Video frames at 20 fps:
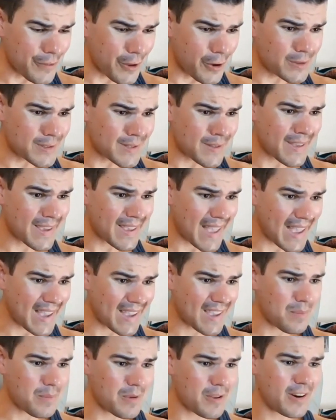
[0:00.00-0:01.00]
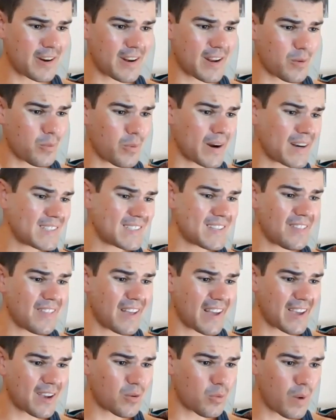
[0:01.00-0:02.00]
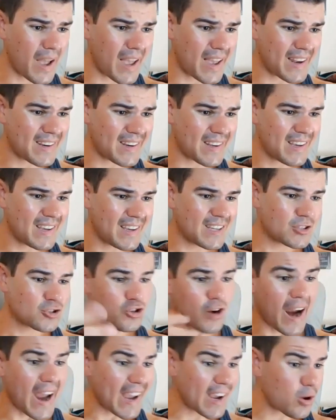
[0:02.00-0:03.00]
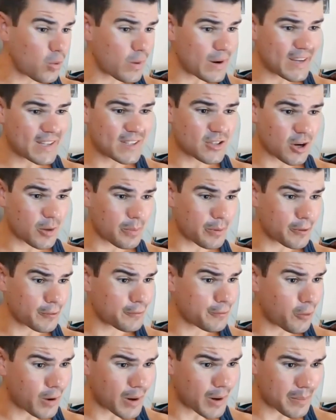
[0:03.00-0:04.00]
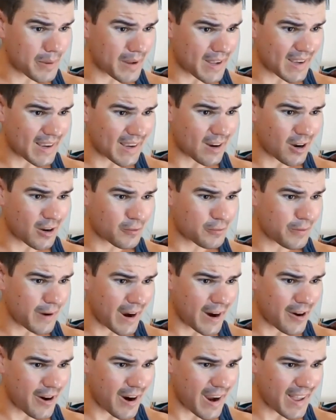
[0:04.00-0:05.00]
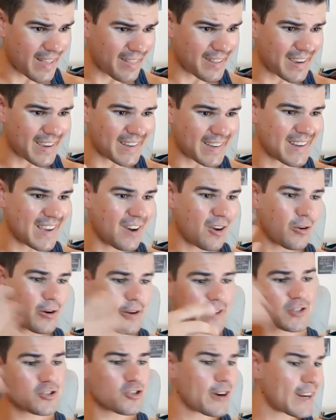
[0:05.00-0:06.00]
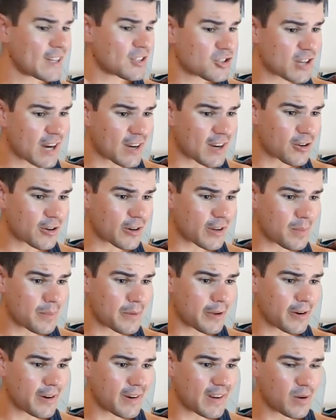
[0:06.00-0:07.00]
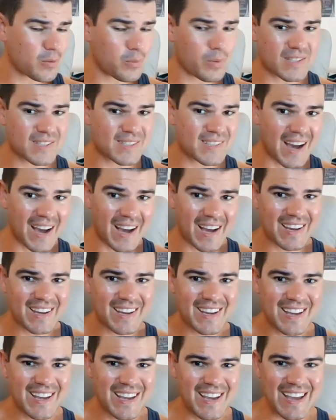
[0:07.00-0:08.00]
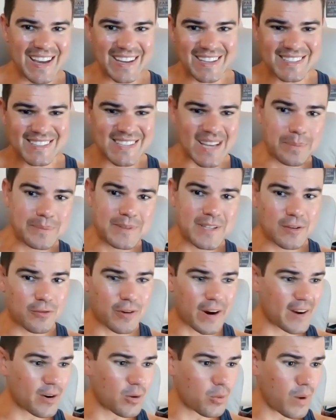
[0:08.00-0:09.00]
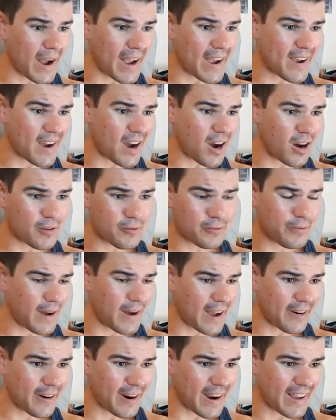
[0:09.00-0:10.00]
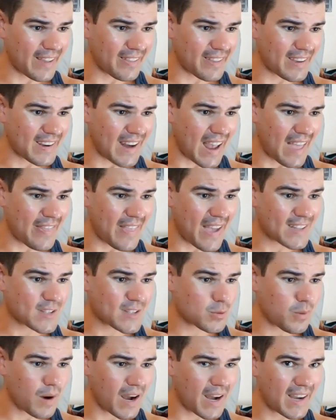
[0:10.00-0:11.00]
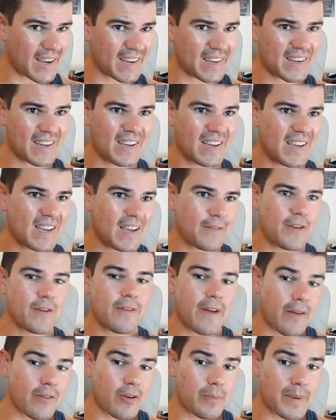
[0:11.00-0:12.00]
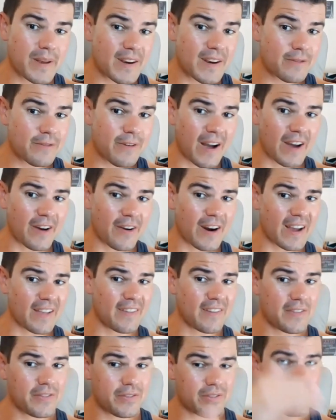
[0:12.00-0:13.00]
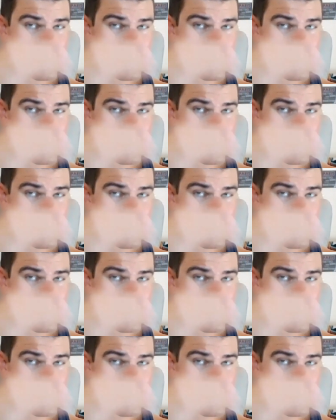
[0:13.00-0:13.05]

with those in the gay community? What is it like when drag queens are performing on Fire Island, where the transgender community was not accepted right away on Fire Island? And that's why, if you've ever been to Fire